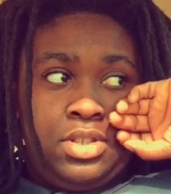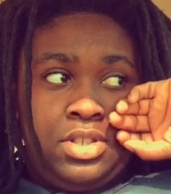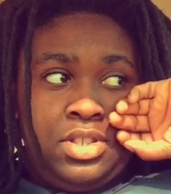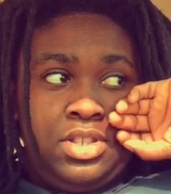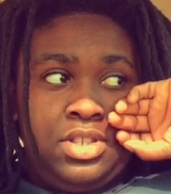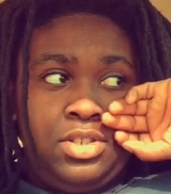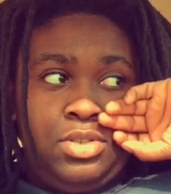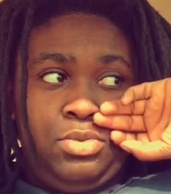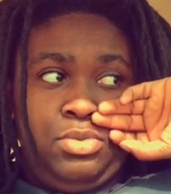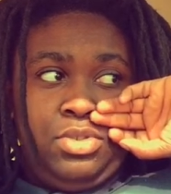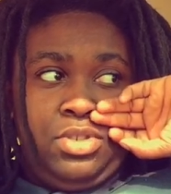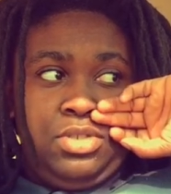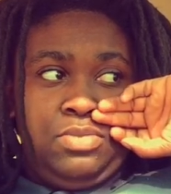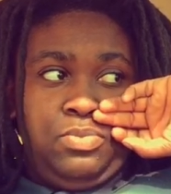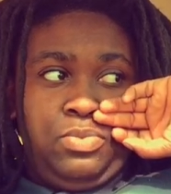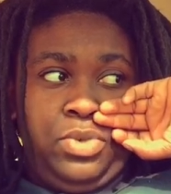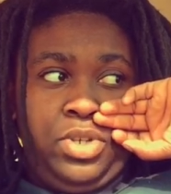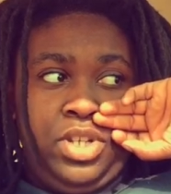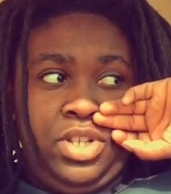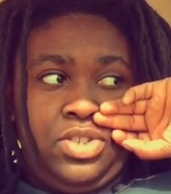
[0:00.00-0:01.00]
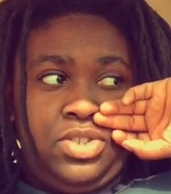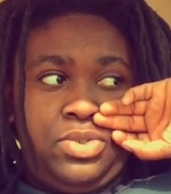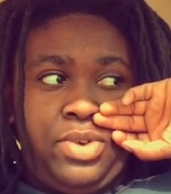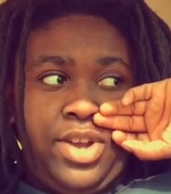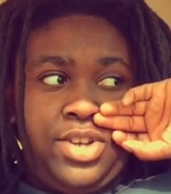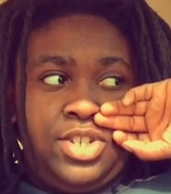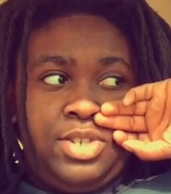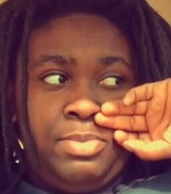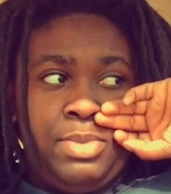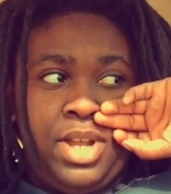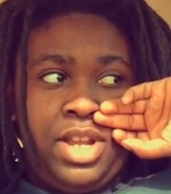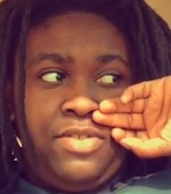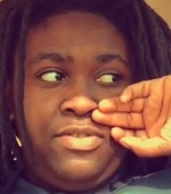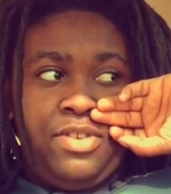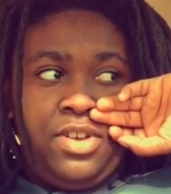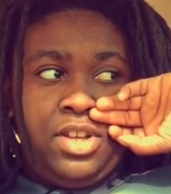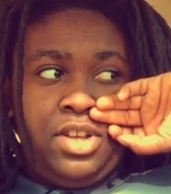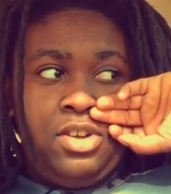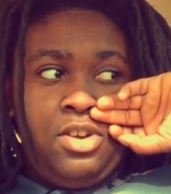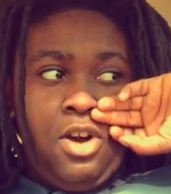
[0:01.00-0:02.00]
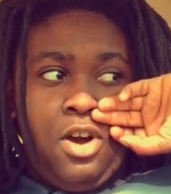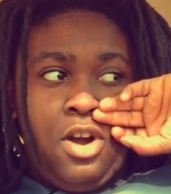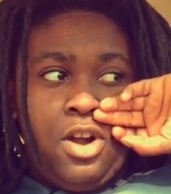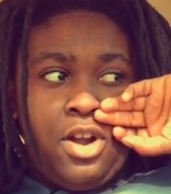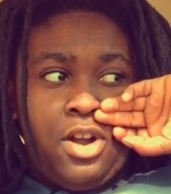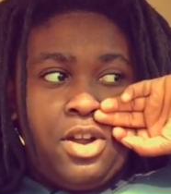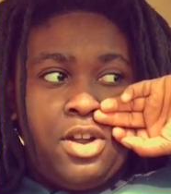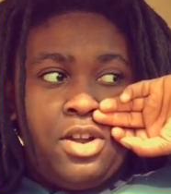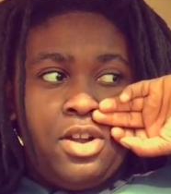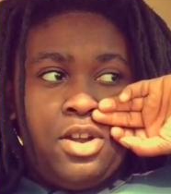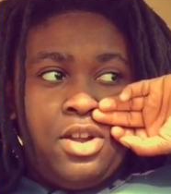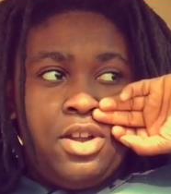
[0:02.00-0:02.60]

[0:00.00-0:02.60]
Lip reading: This dude went and scratched somebody's fucking car.